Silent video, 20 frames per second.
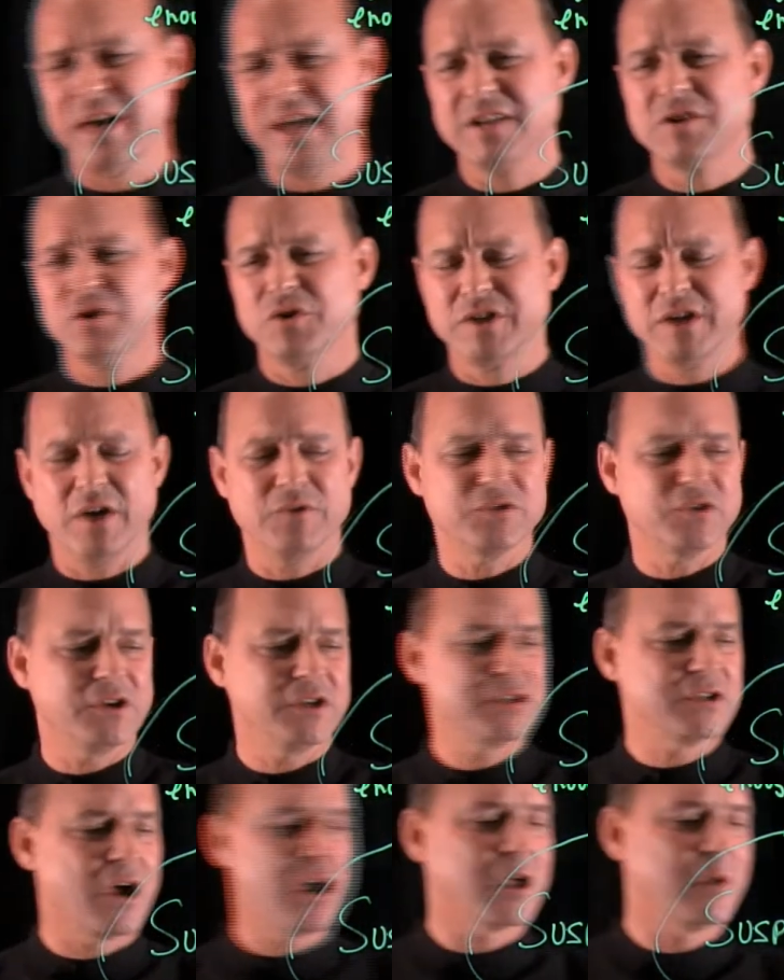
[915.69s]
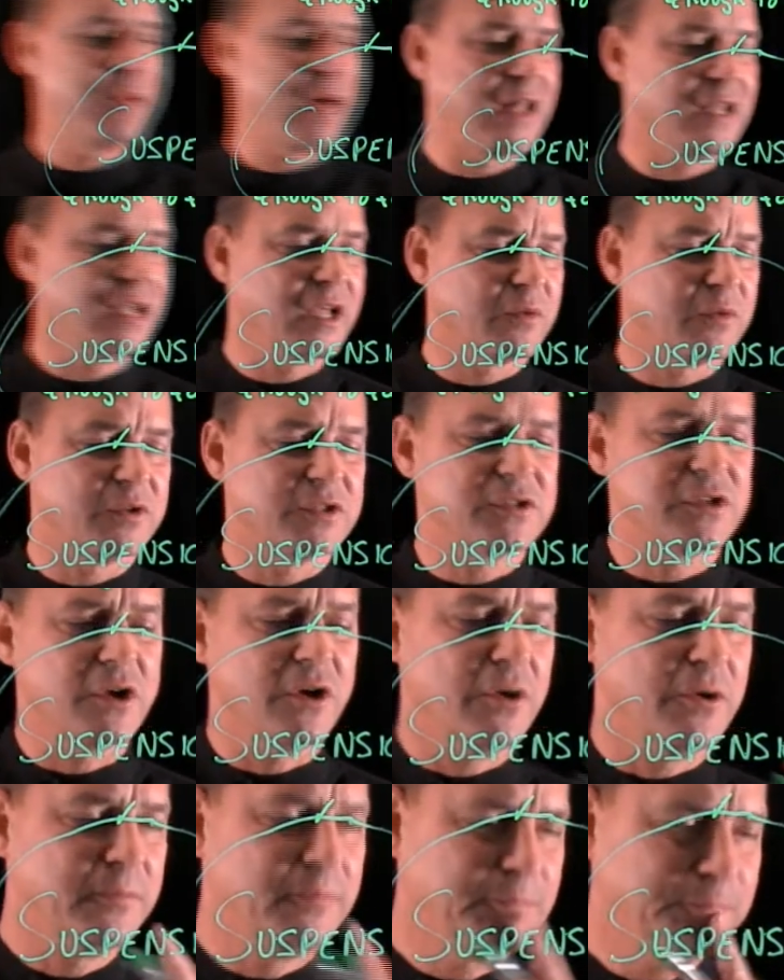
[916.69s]
I told you I was going to talk about liquid,
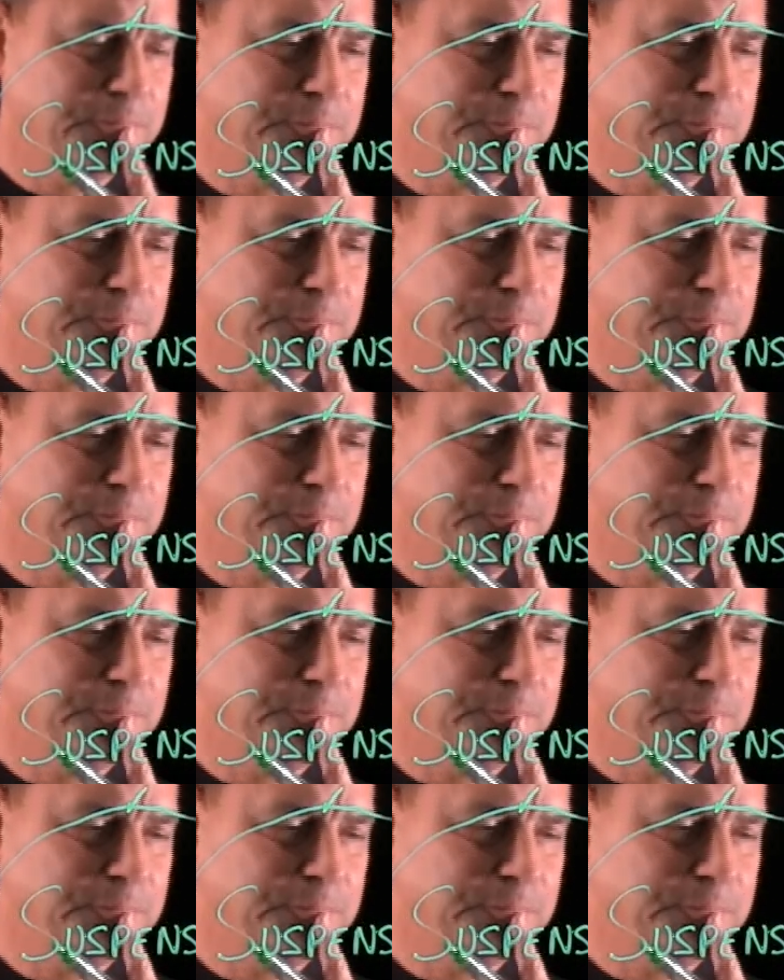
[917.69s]
so